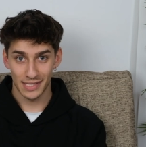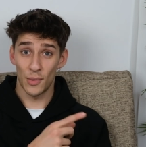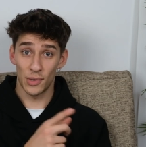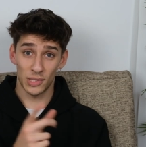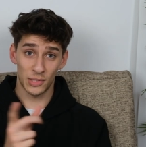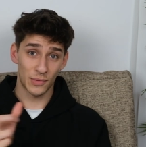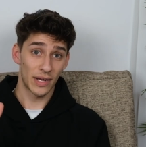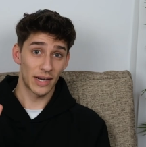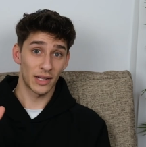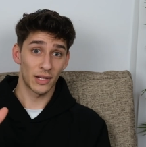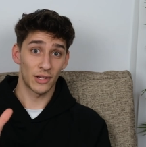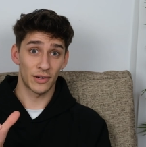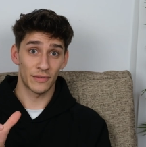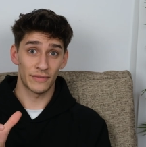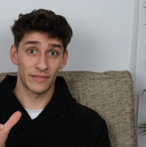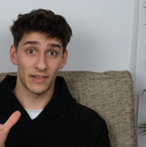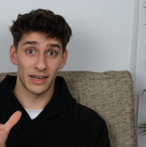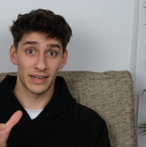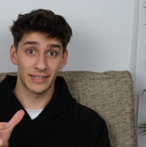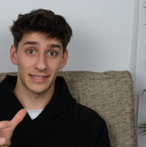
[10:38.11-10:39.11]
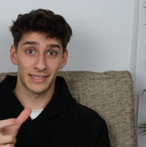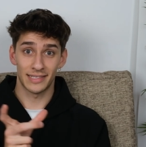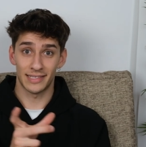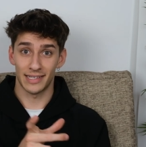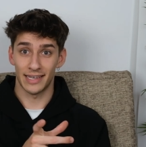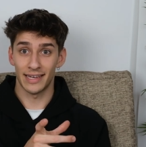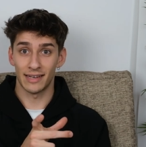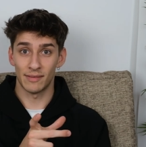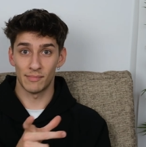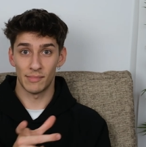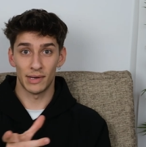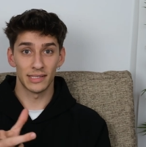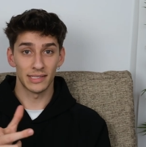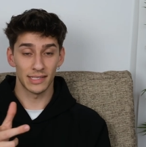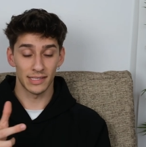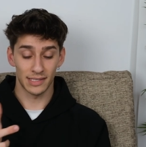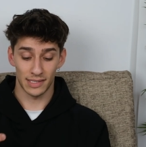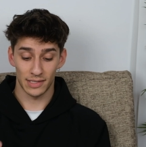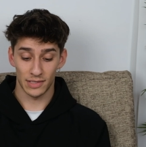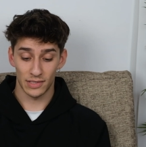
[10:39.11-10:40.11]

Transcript: It was quite a lot of flights and buses,